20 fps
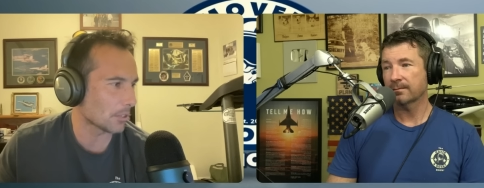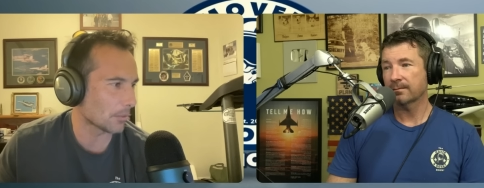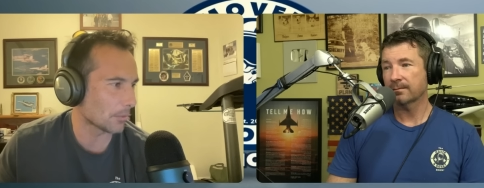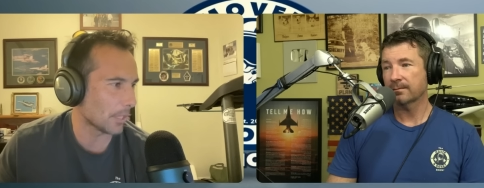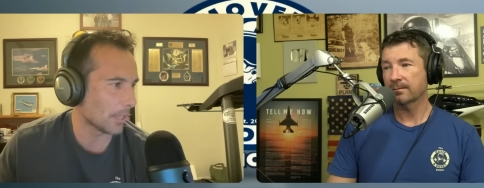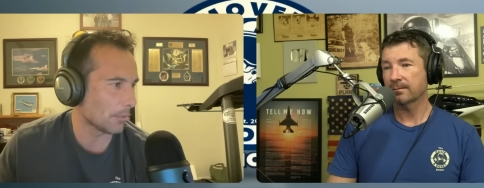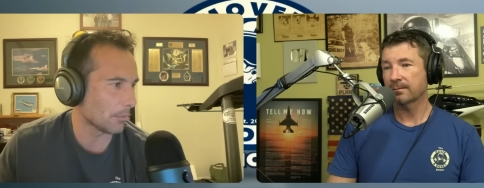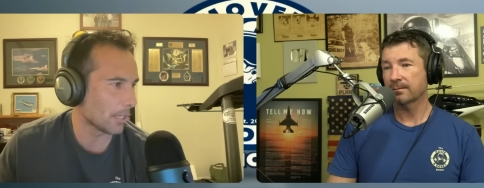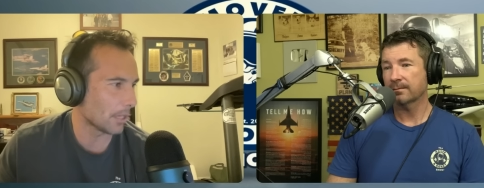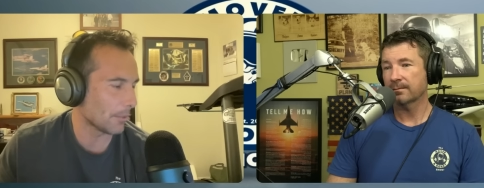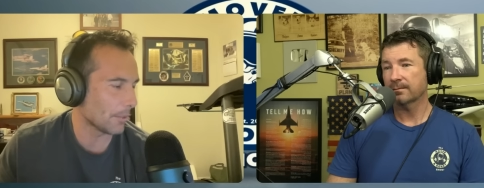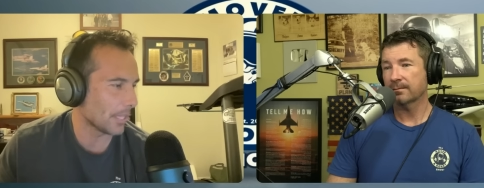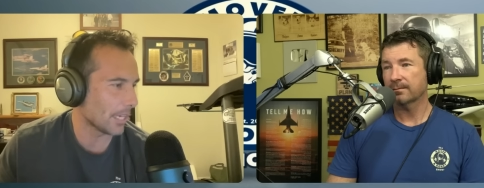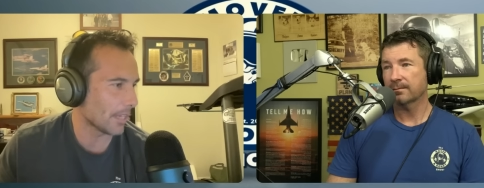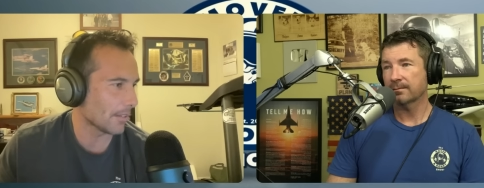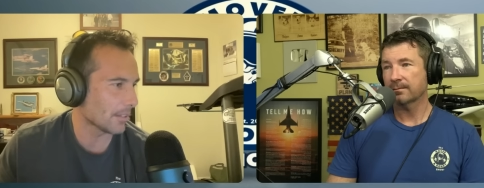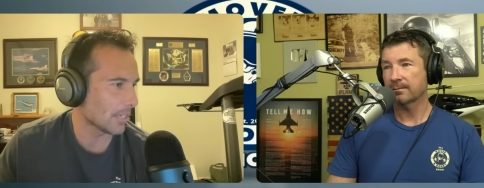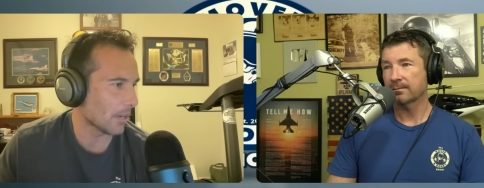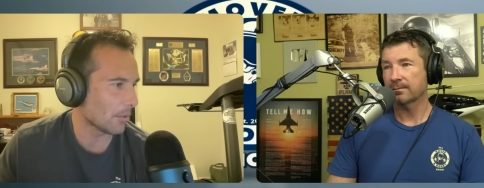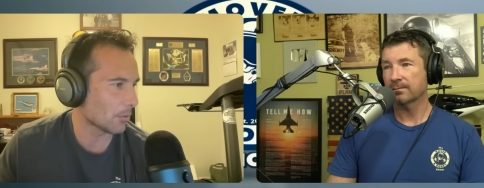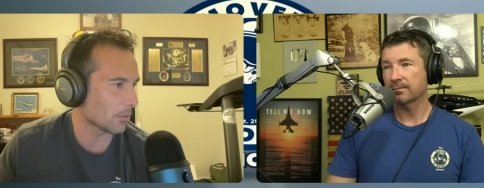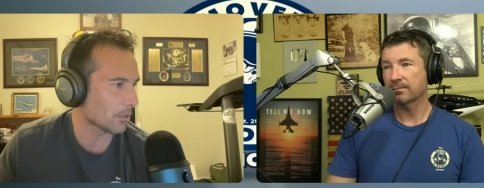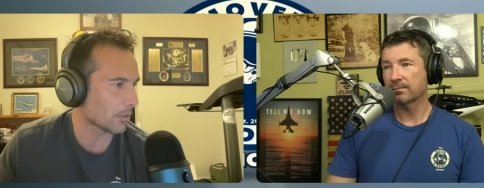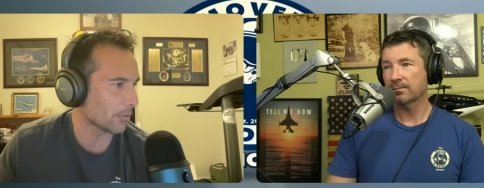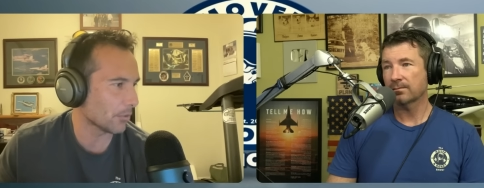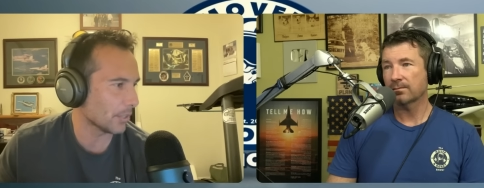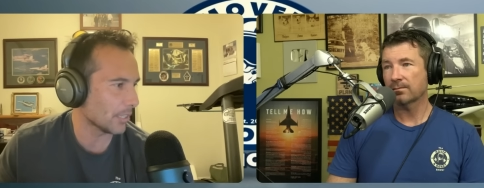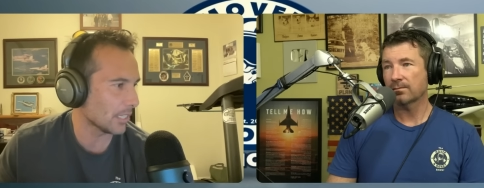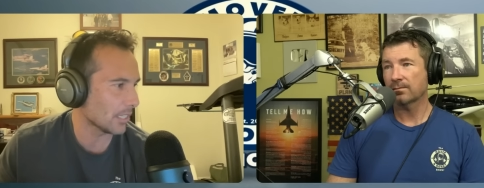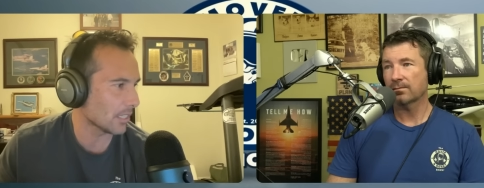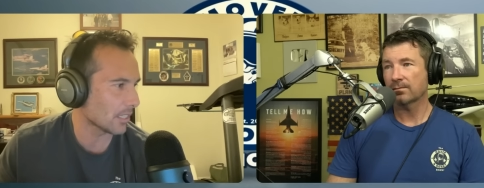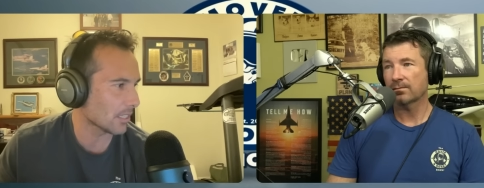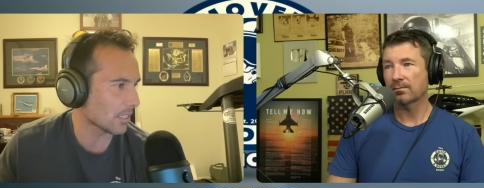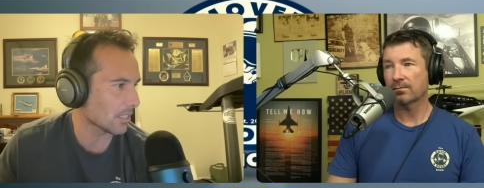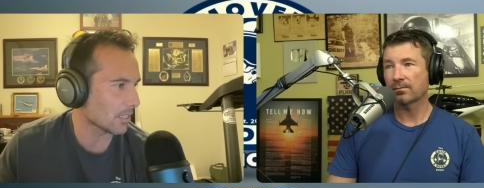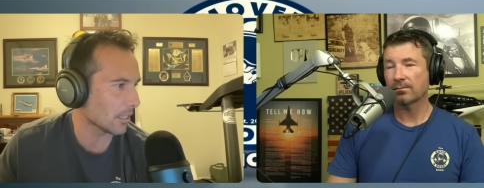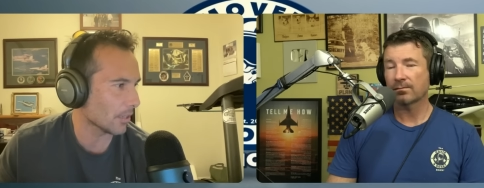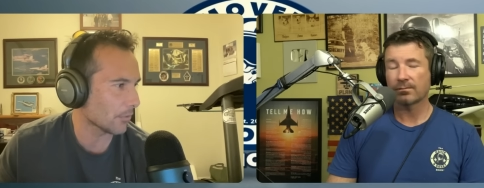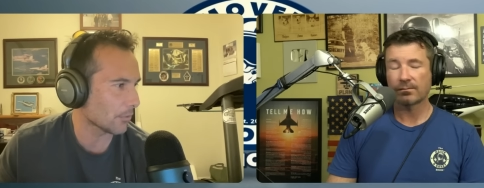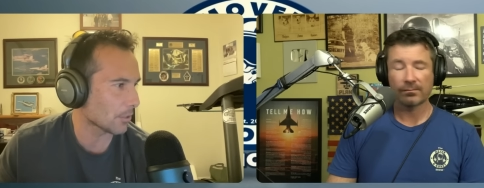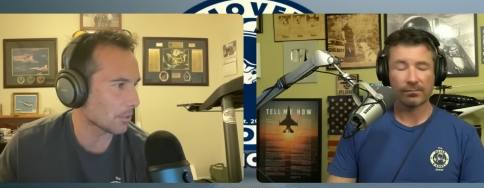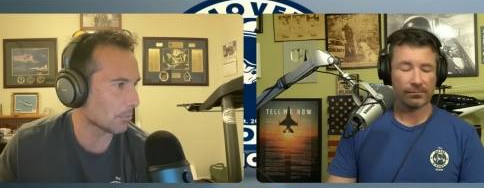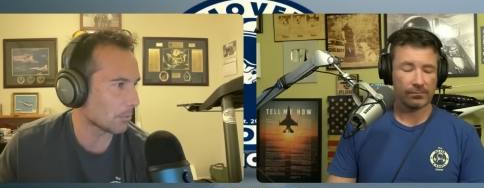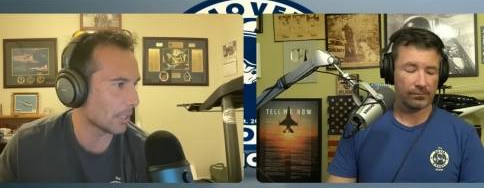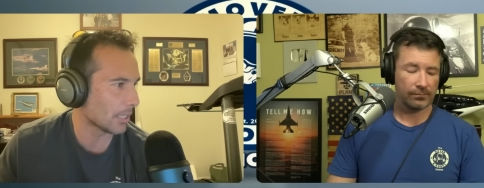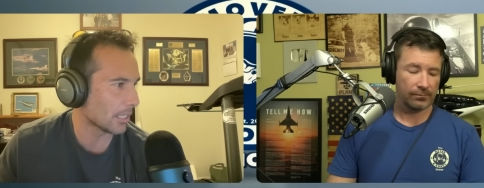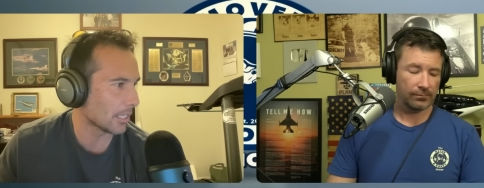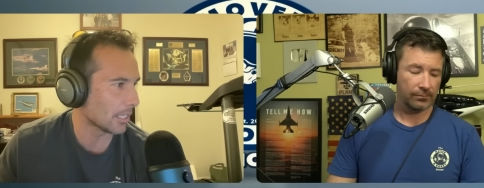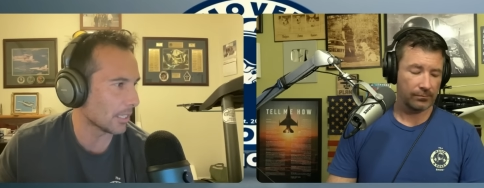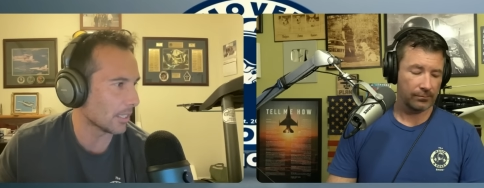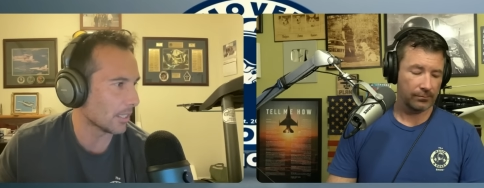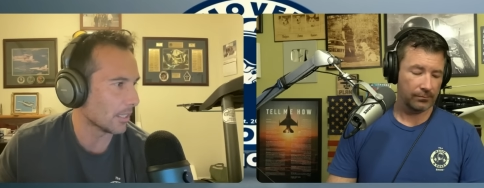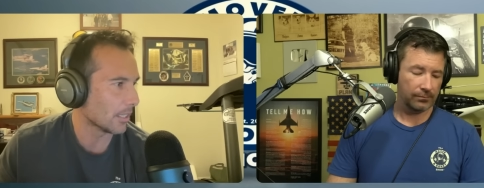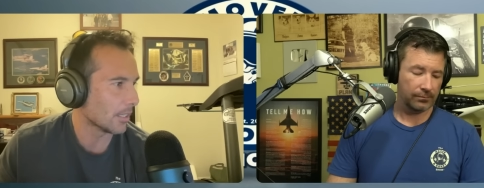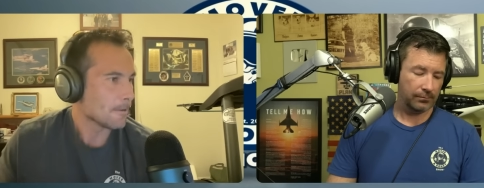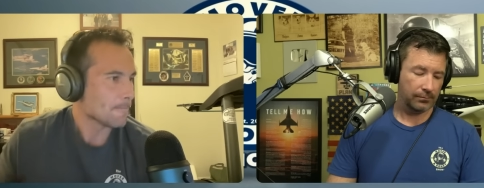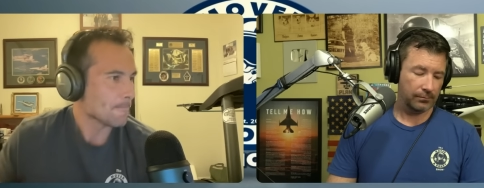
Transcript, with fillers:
Speaker 1: here, man, but I mean, has, I wonder if any of this stuff has been